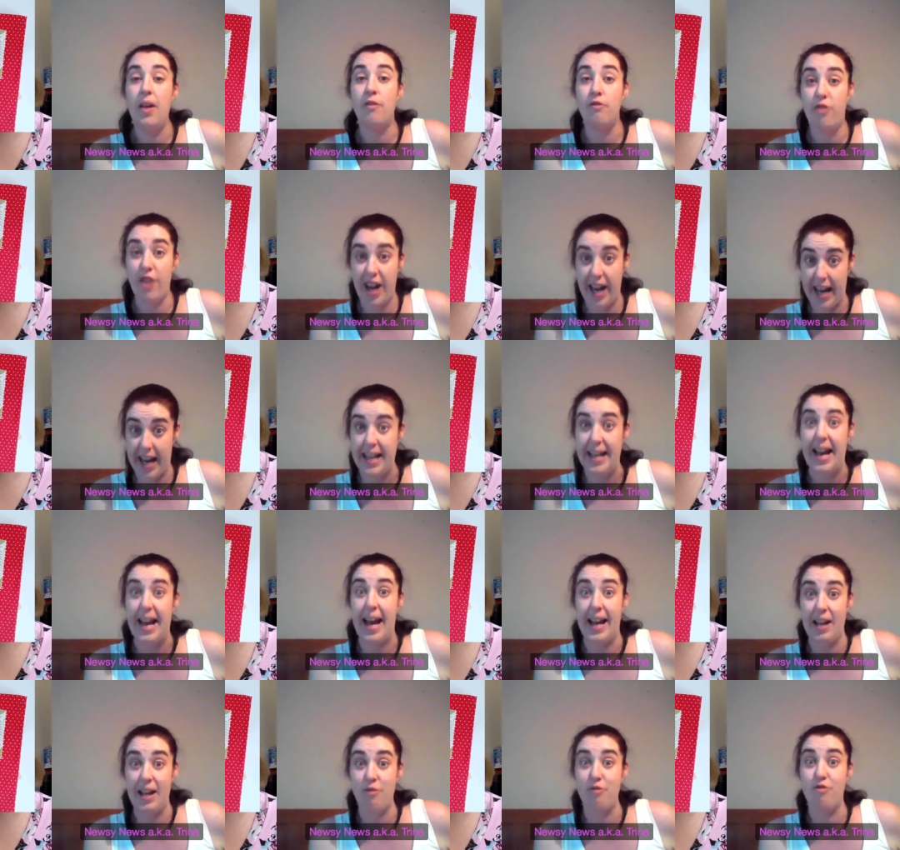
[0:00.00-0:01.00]

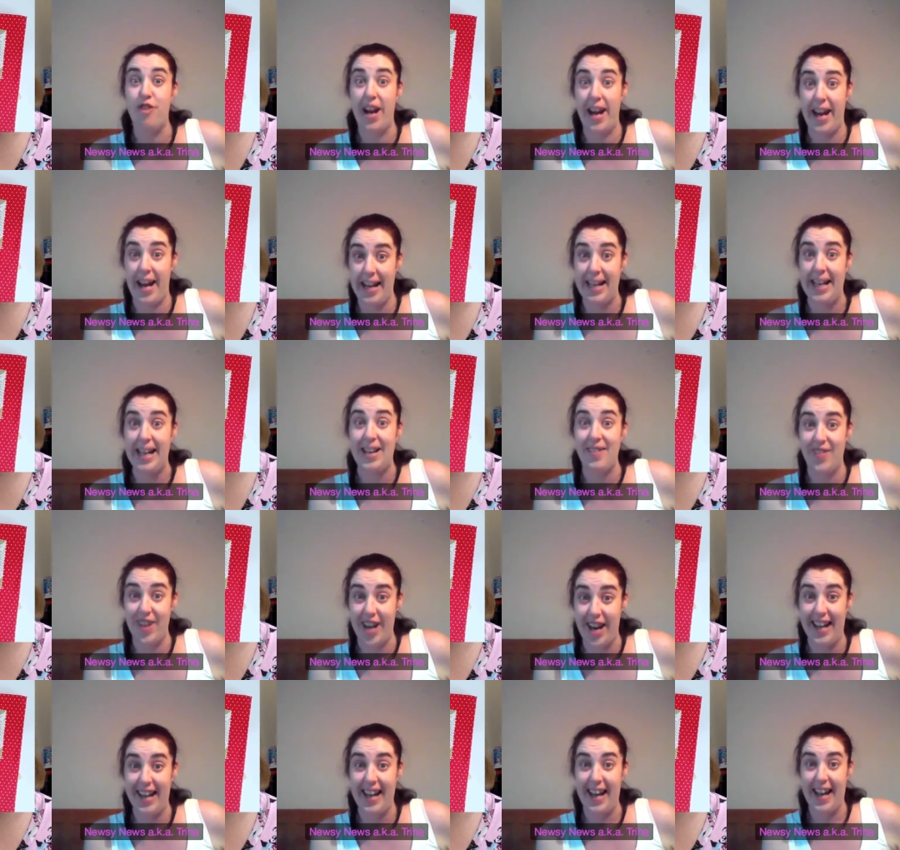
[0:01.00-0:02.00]
really, really,
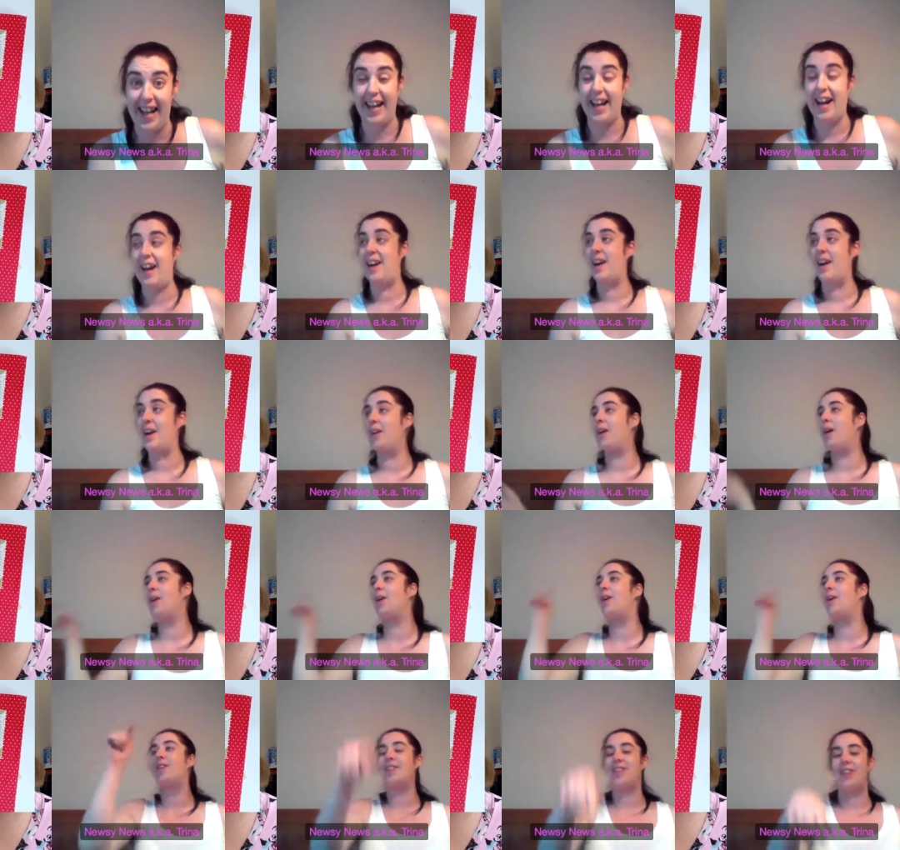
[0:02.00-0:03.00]
really. And I,
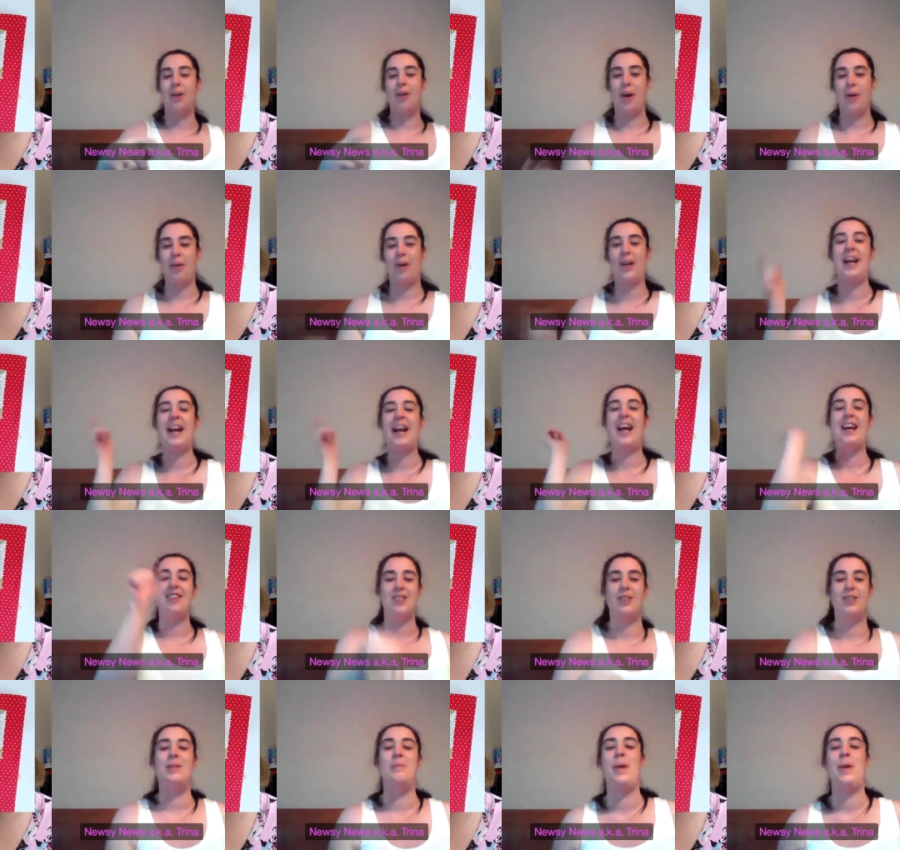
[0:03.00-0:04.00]
I, I clicked
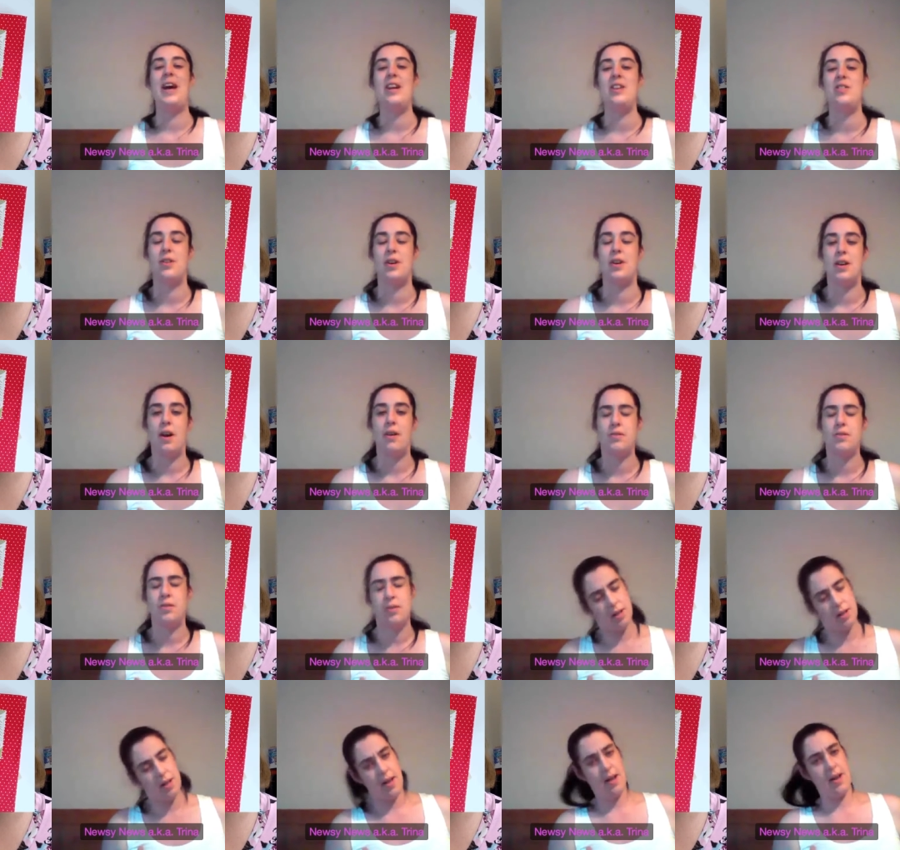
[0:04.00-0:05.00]
on the picture and I was
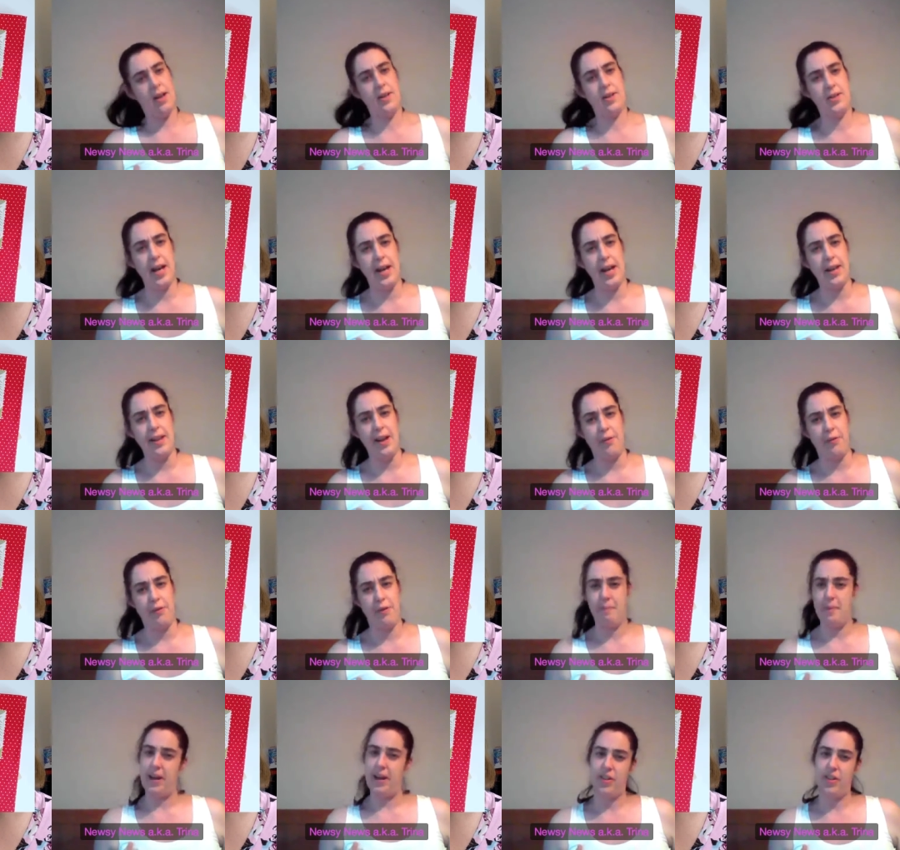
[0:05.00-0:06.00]
sat there for a
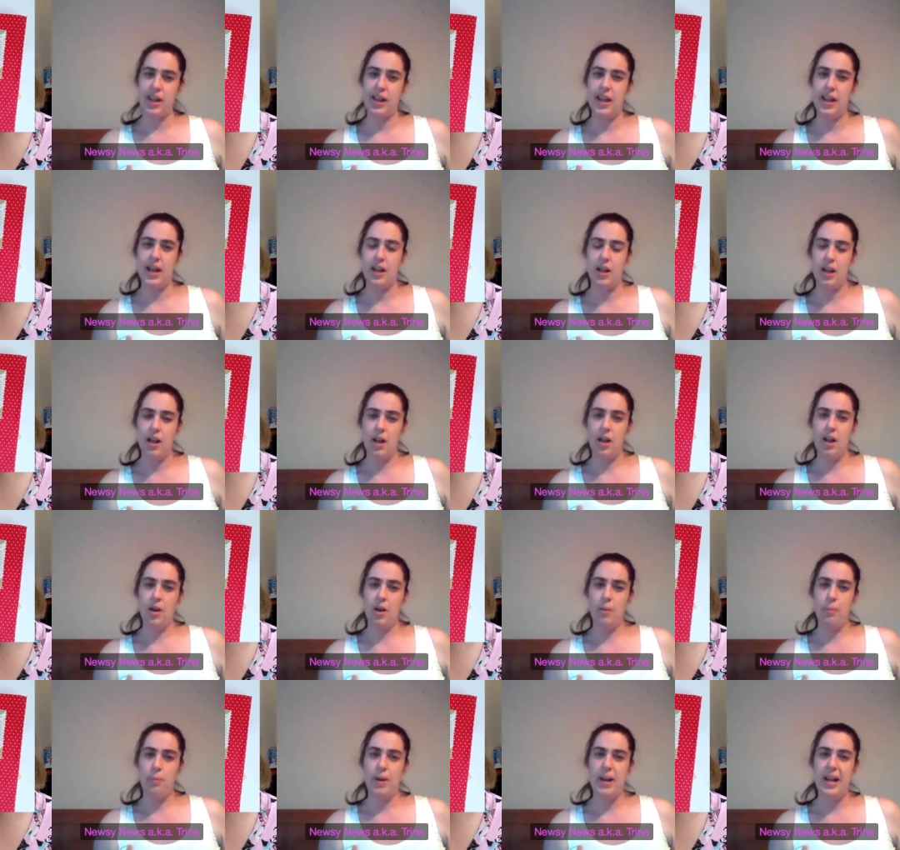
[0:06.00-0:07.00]
minute thinking,
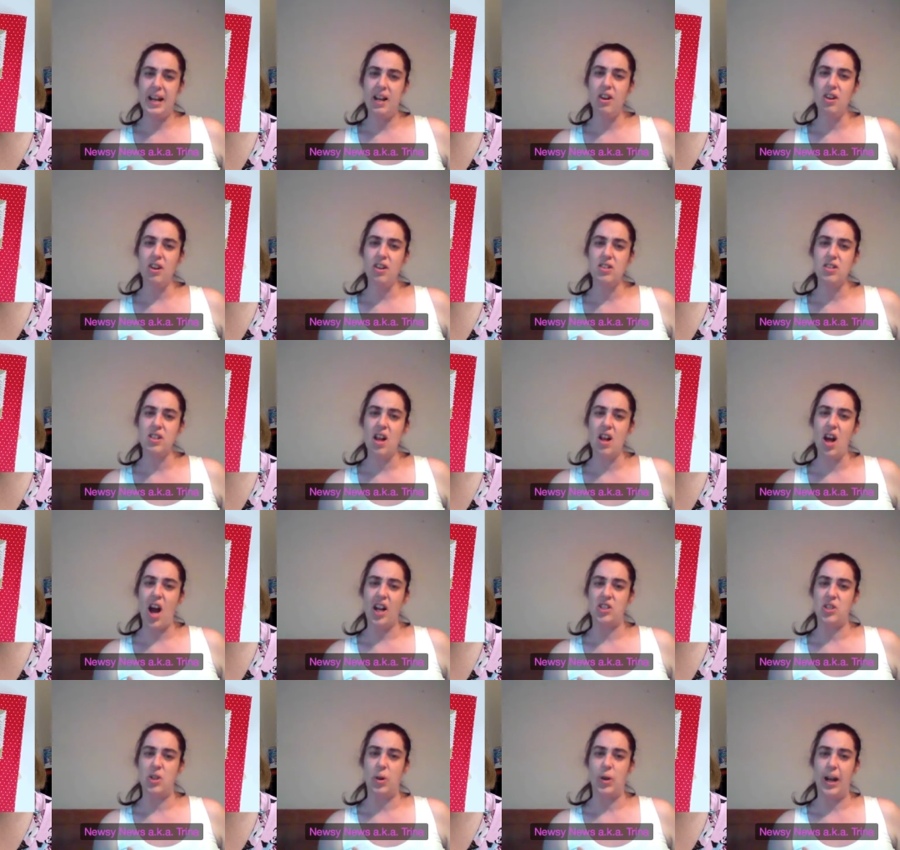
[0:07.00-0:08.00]
but it looks
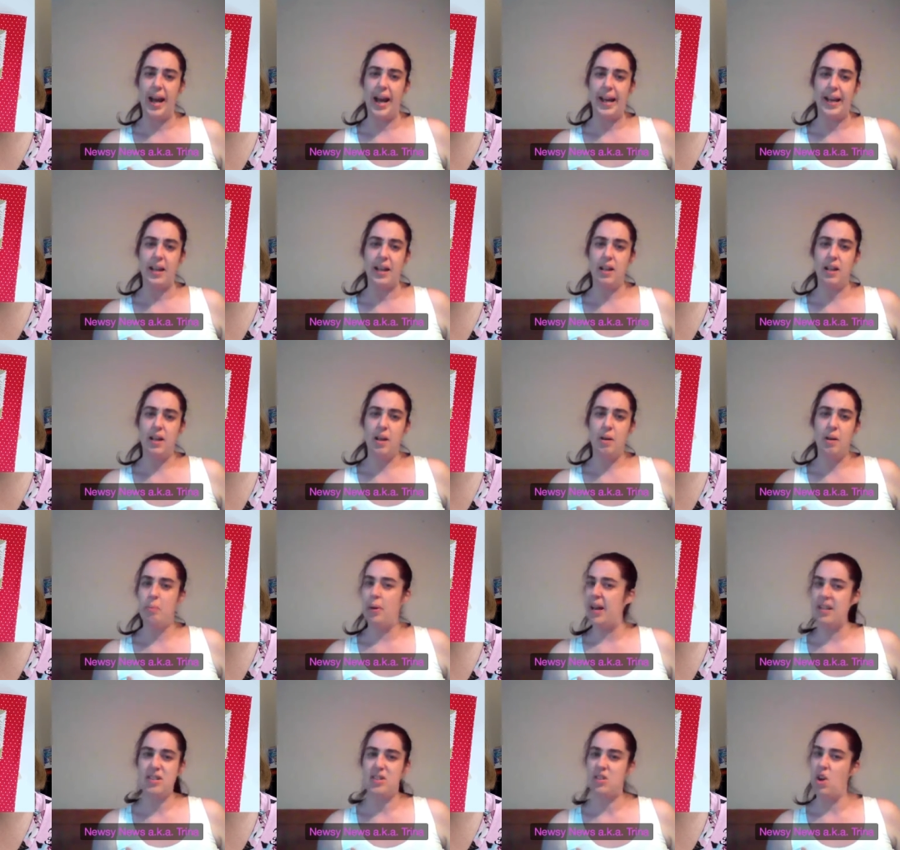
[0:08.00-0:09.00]
like Dolly. But
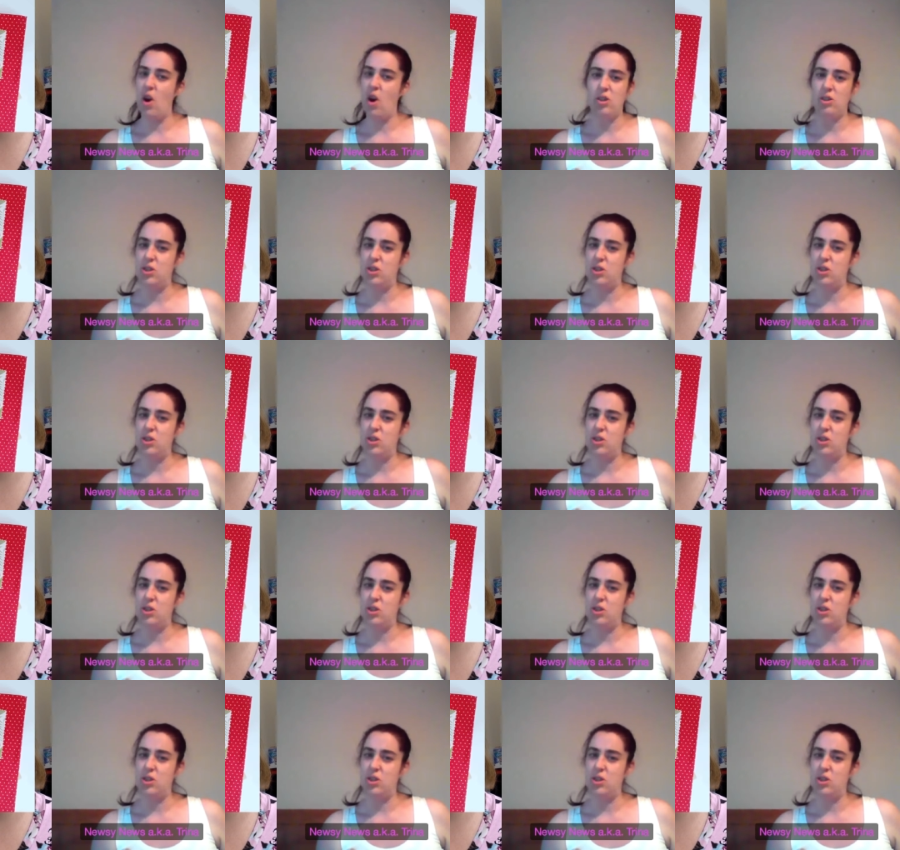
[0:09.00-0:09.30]
it's not